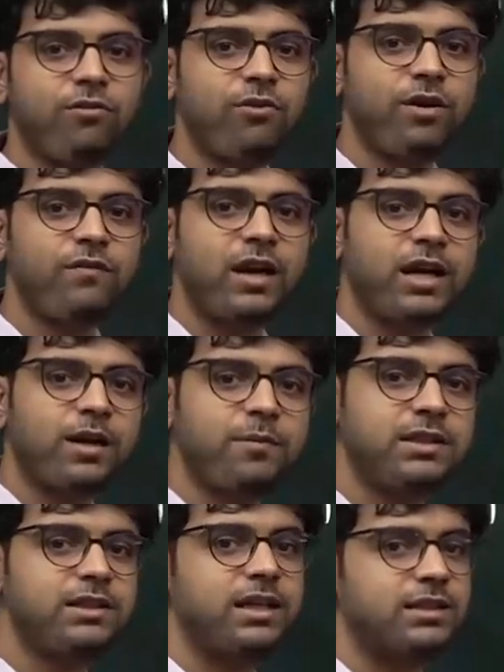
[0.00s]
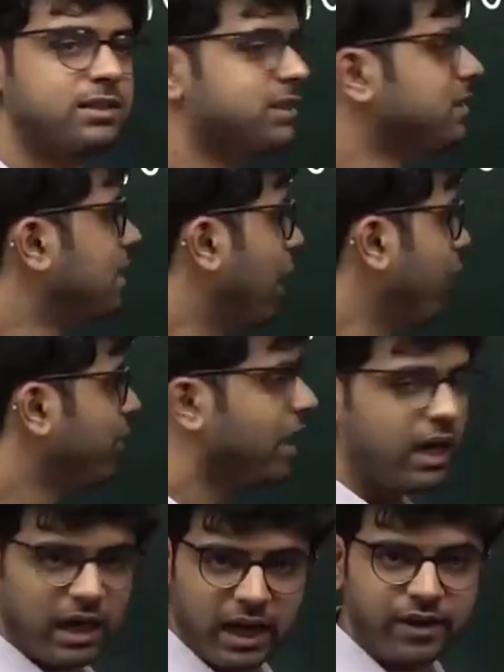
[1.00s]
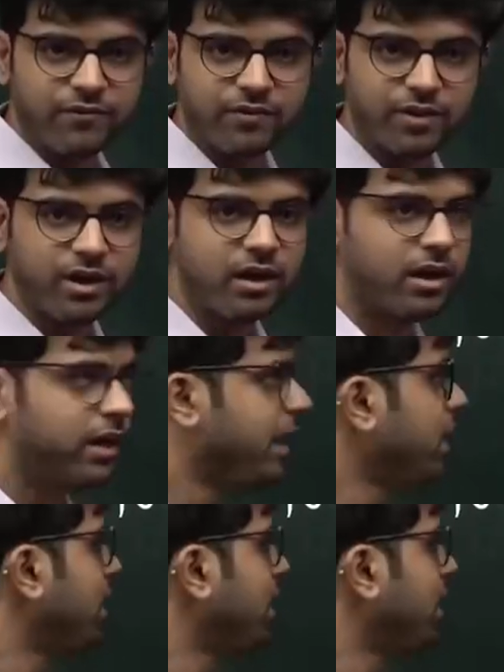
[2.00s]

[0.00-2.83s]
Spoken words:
know, in welcome he says. Now we are alive. Right?